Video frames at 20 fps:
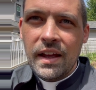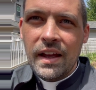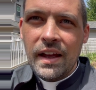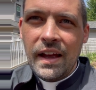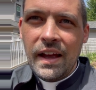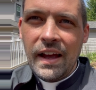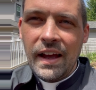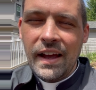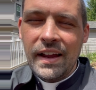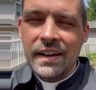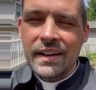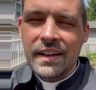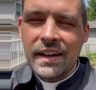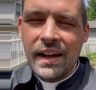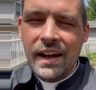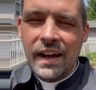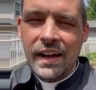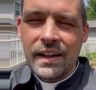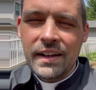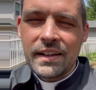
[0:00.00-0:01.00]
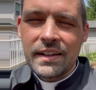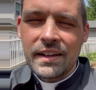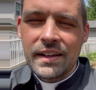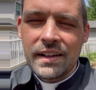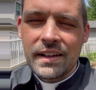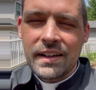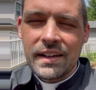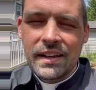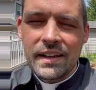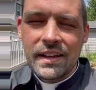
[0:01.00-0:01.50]
And I
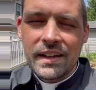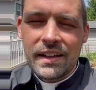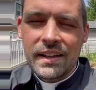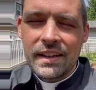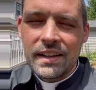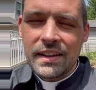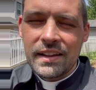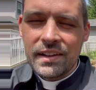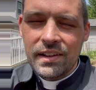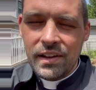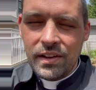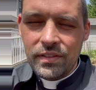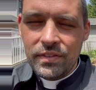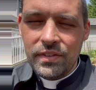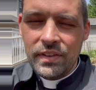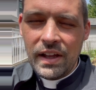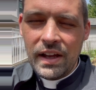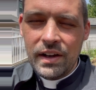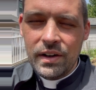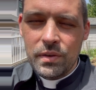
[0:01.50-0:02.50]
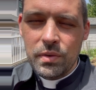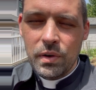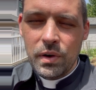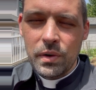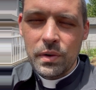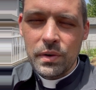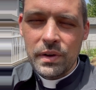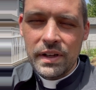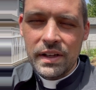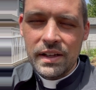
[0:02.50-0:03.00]
love that
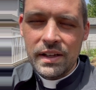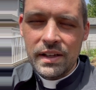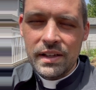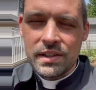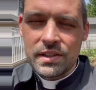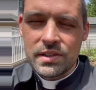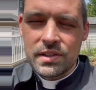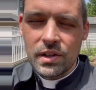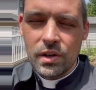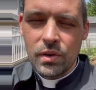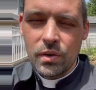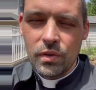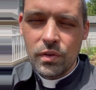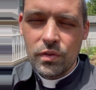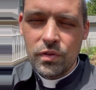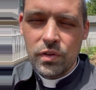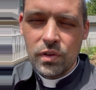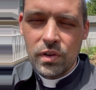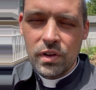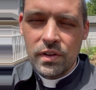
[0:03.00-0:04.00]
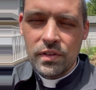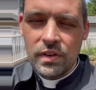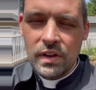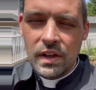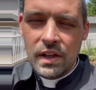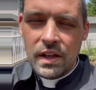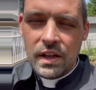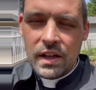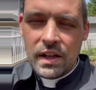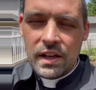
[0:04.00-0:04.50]
quote. It is so full of
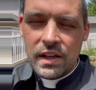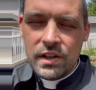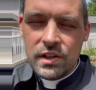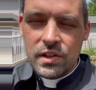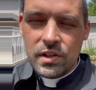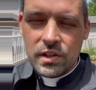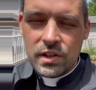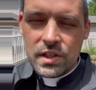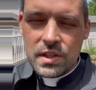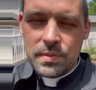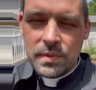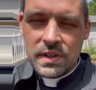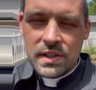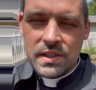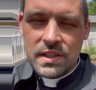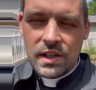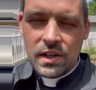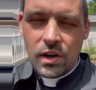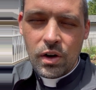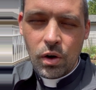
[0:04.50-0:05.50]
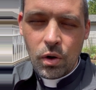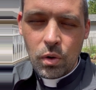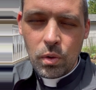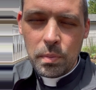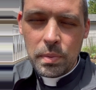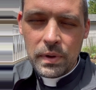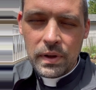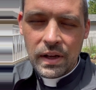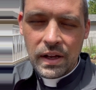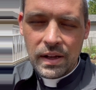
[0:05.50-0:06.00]
encouragement and
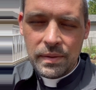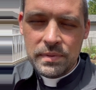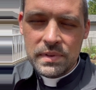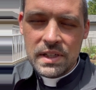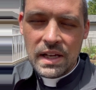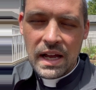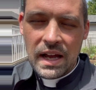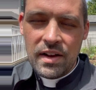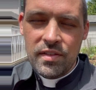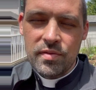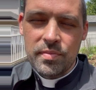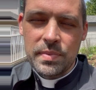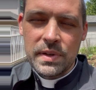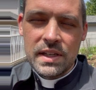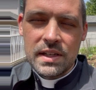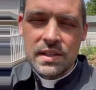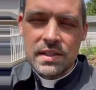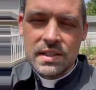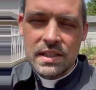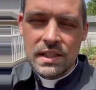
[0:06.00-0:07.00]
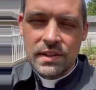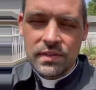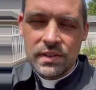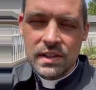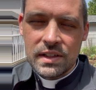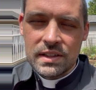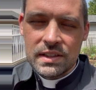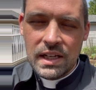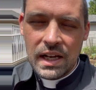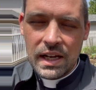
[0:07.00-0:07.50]
hope, to have peace even
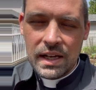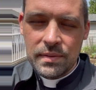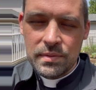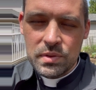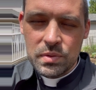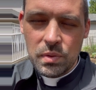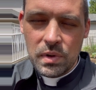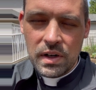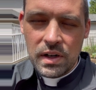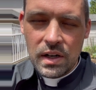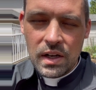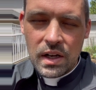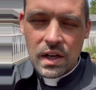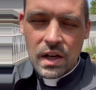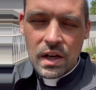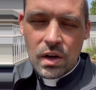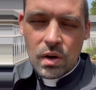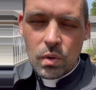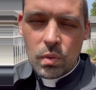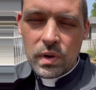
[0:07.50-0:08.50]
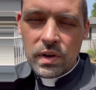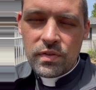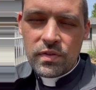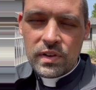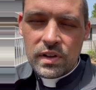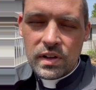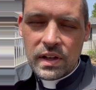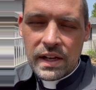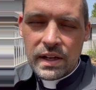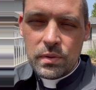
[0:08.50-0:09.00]
in times where we
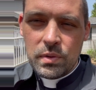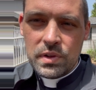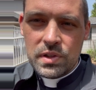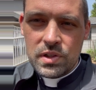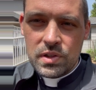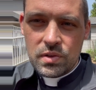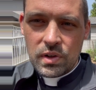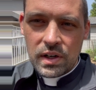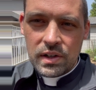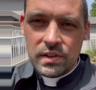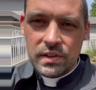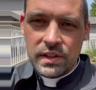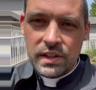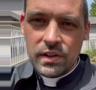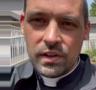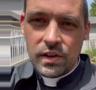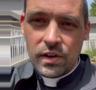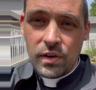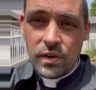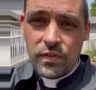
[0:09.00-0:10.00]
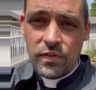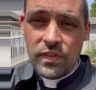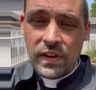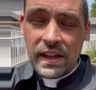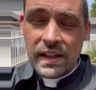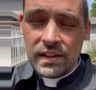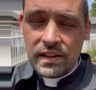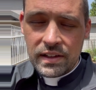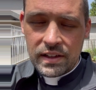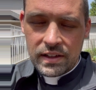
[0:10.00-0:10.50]
feel like we're struggling or
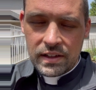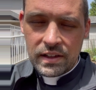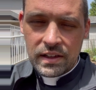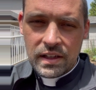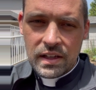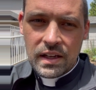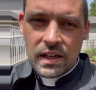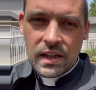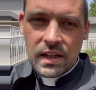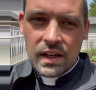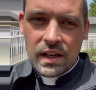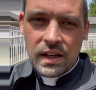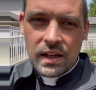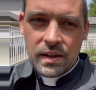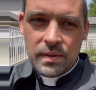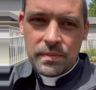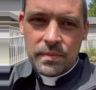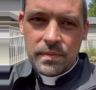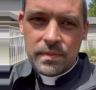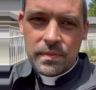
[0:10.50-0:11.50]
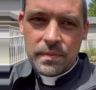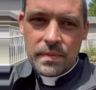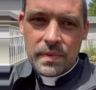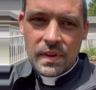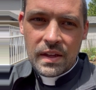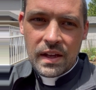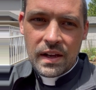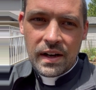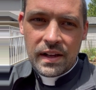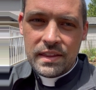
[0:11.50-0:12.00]
failing. And
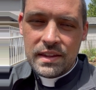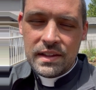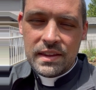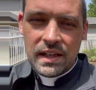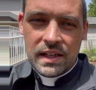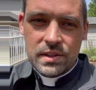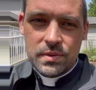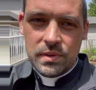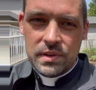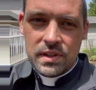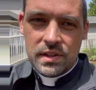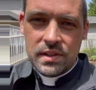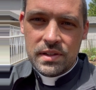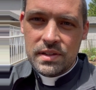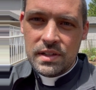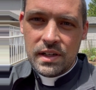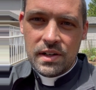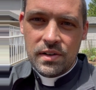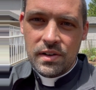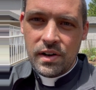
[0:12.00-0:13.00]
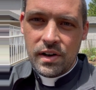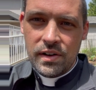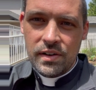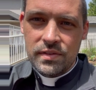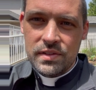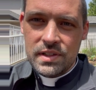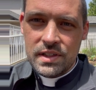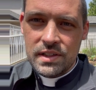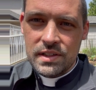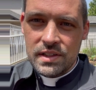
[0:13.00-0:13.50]
I think that's what the Sacred Heart
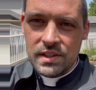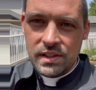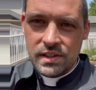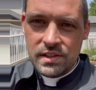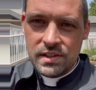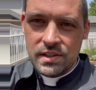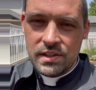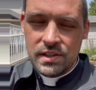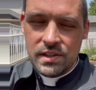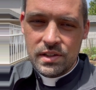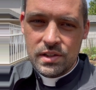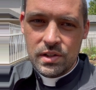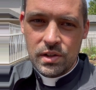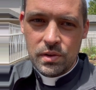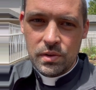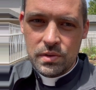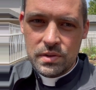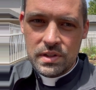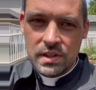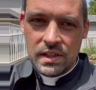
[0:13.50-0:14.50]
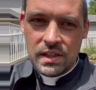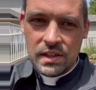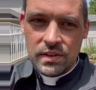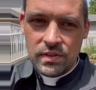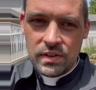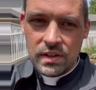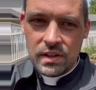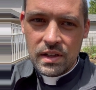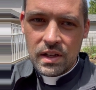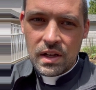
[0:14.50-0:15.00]
of Jesus shows.
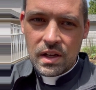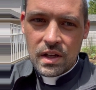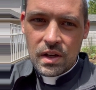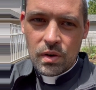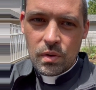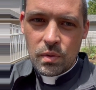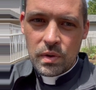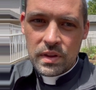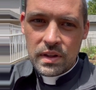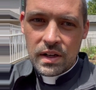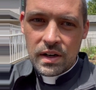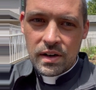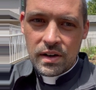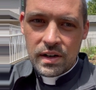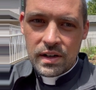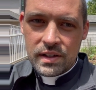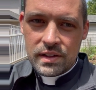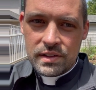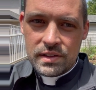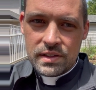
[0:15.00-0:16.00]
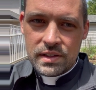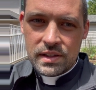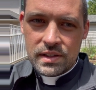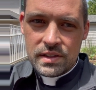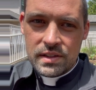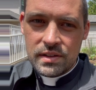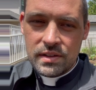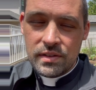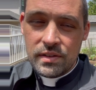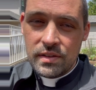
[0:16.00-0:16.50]
Even when there is
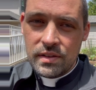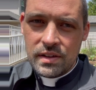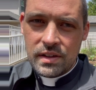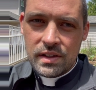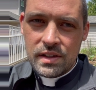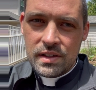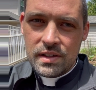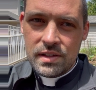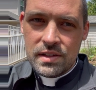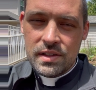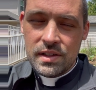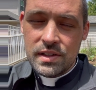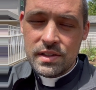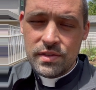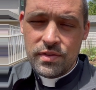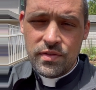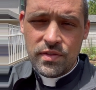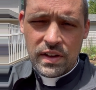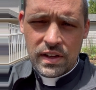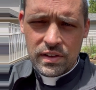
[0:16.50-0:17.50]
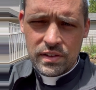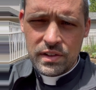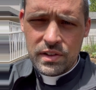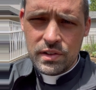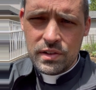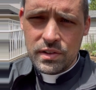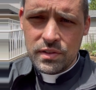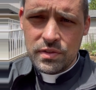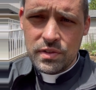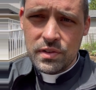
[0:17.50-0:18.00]
this, in a sense,
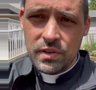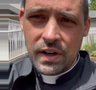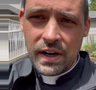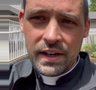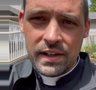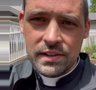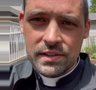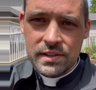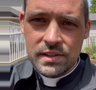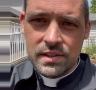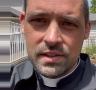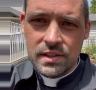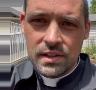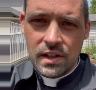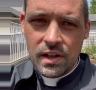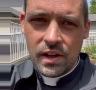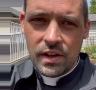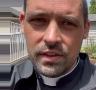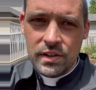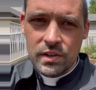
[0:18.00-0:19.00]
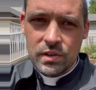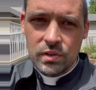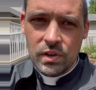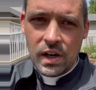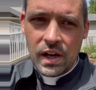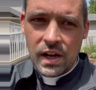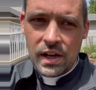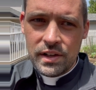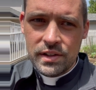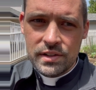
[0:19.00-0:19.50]
failure of Christ on the
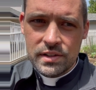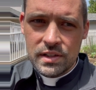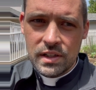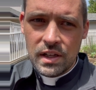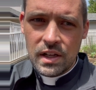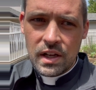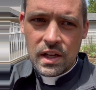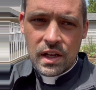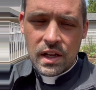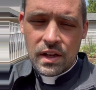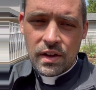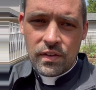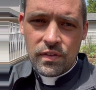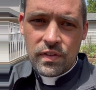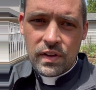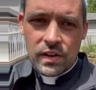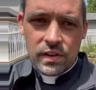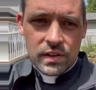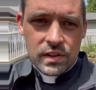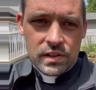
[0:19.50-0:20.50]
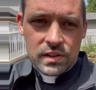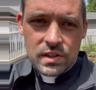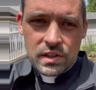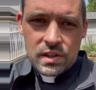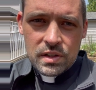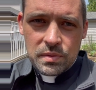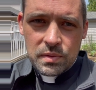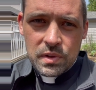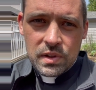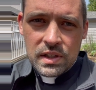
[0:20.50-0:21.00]
cross, failure to
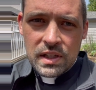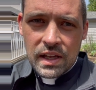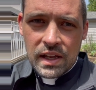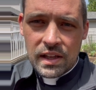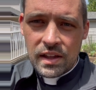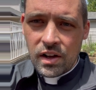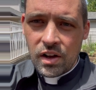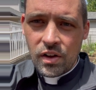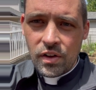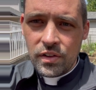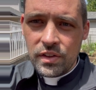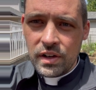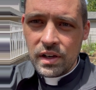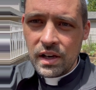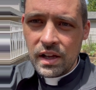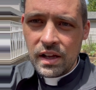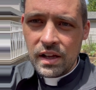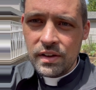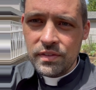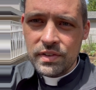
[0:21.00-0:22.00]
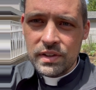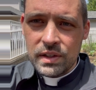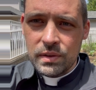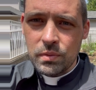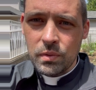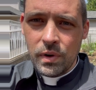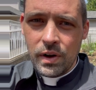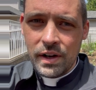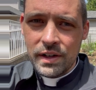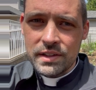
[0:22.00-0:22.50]
communicate all the love he
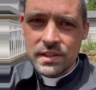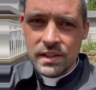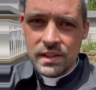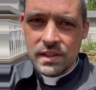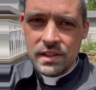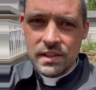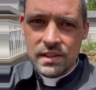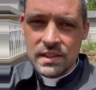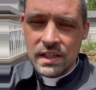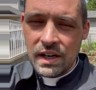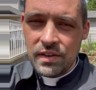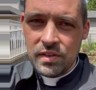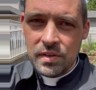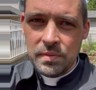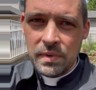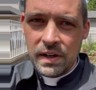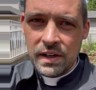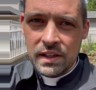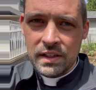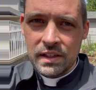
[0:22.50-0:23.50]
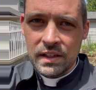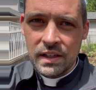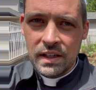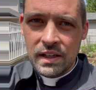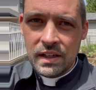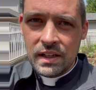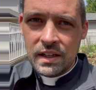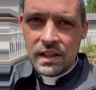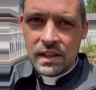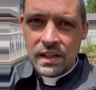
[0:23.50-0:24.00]
wanted to everybody,
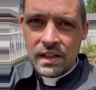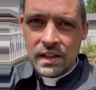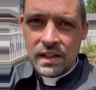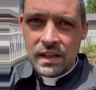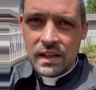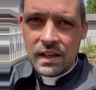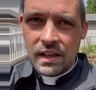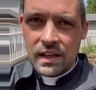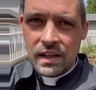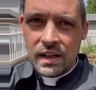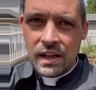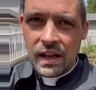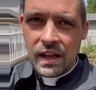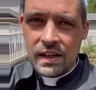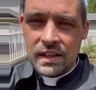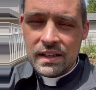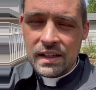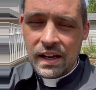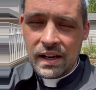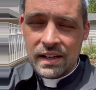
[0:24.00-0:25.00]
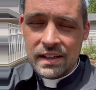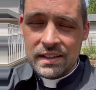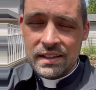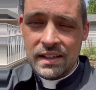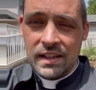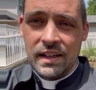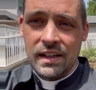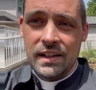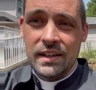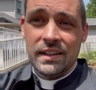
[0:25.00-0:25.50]
and yet he
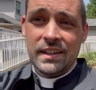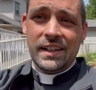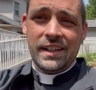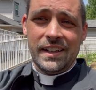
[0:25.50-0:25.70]
did.